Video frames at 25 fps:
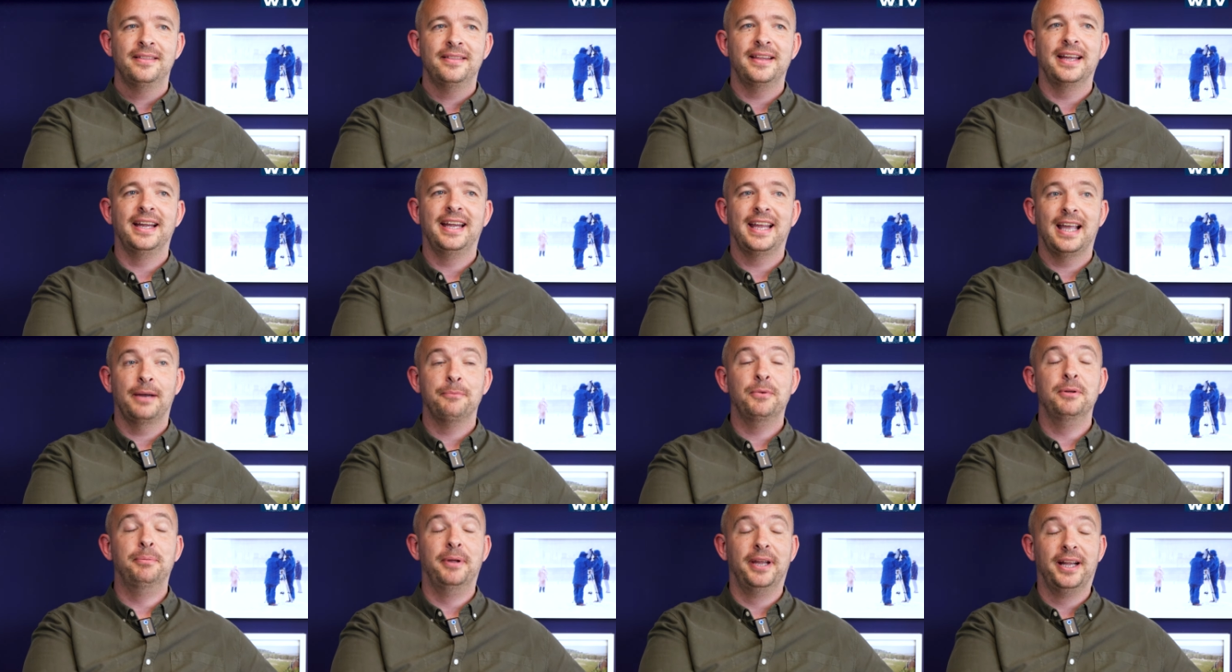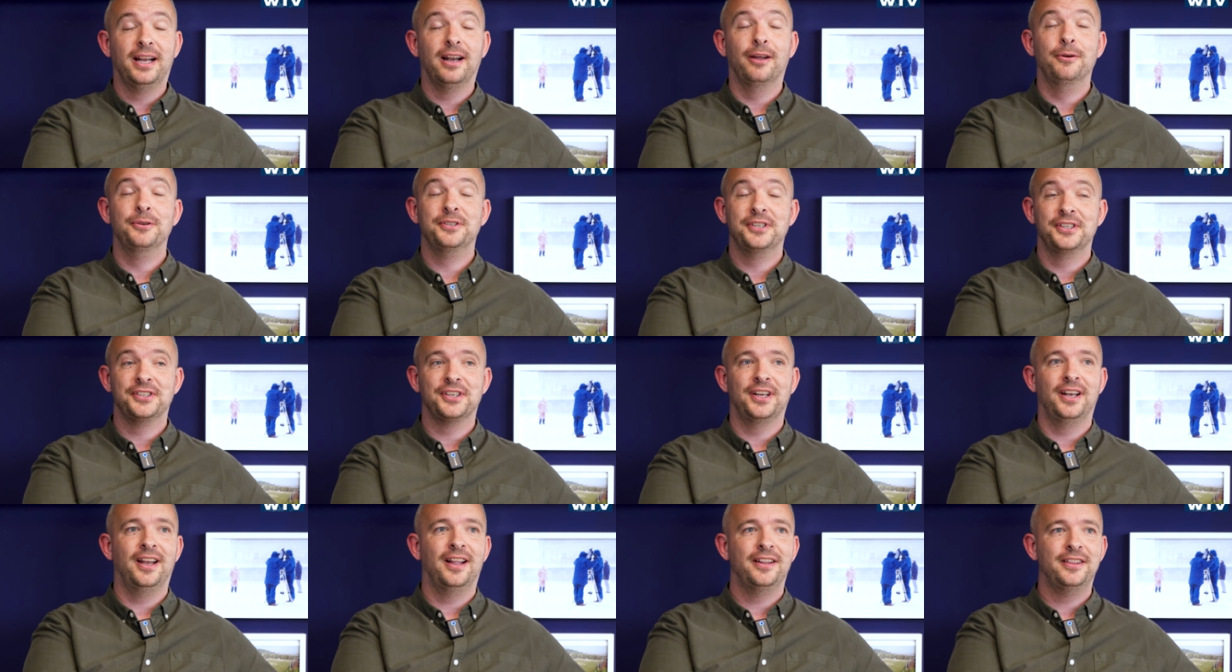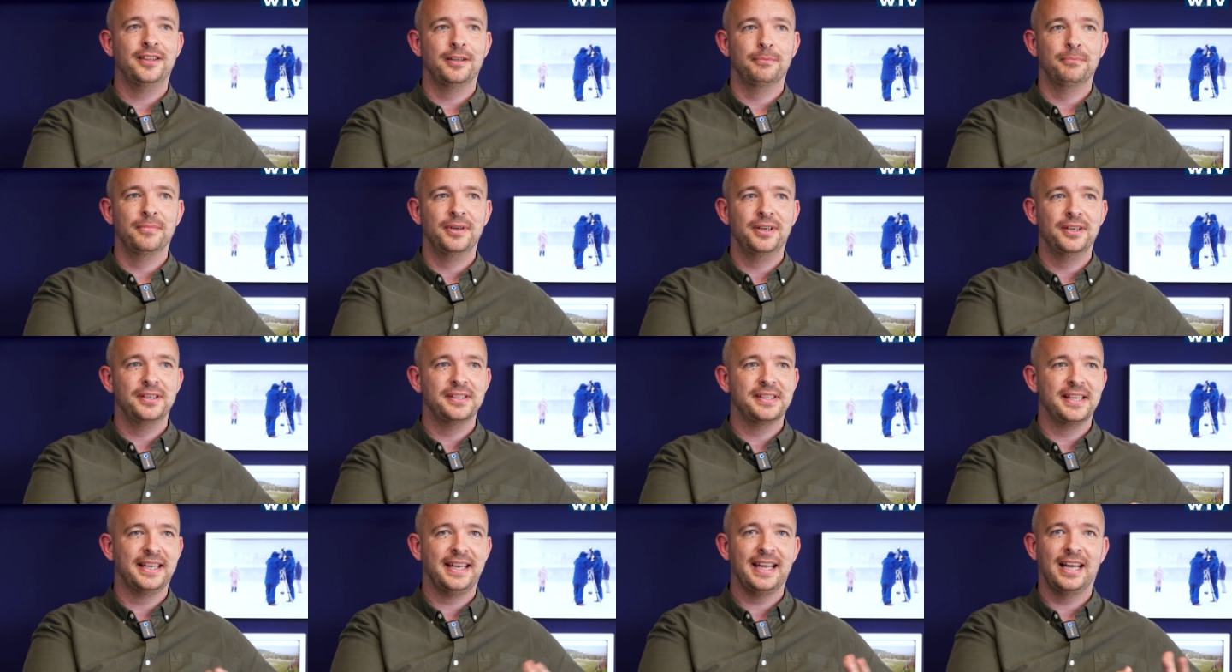then can we be closer to London?
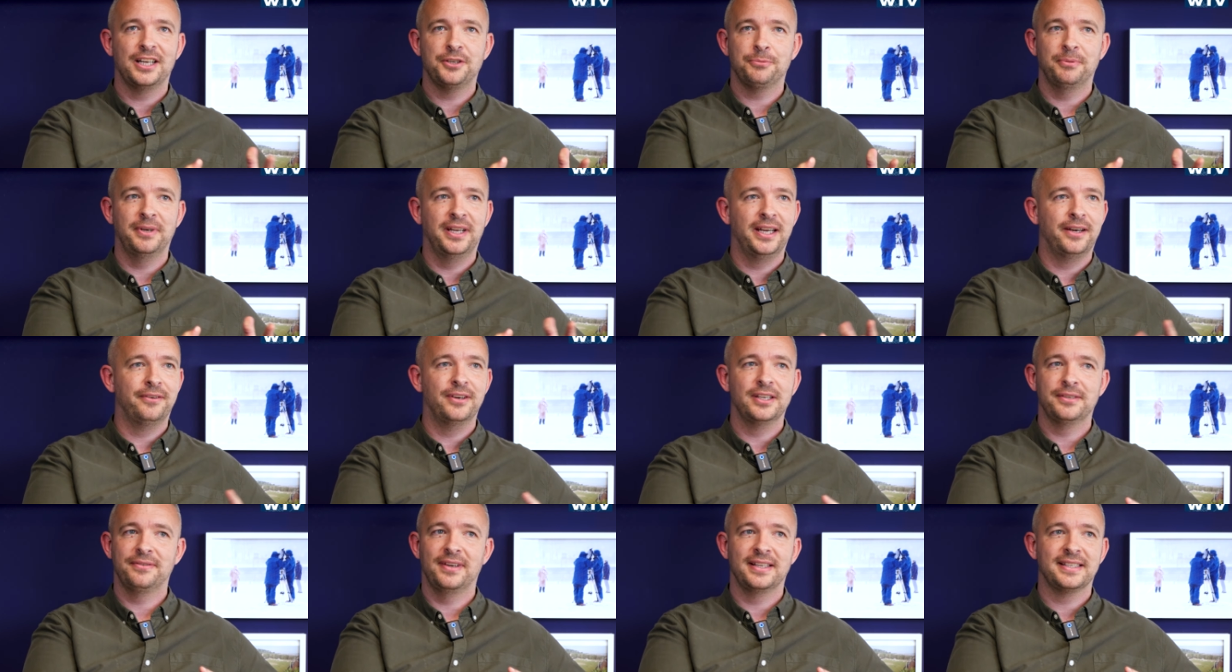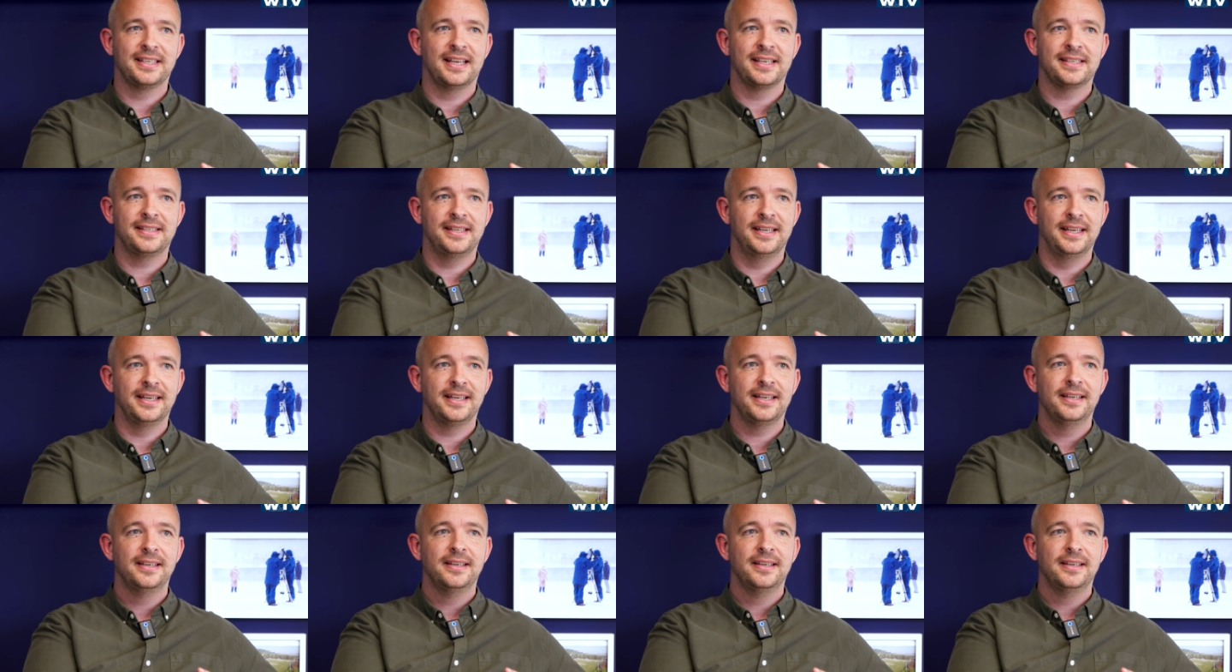Because the catchment area is fantastic.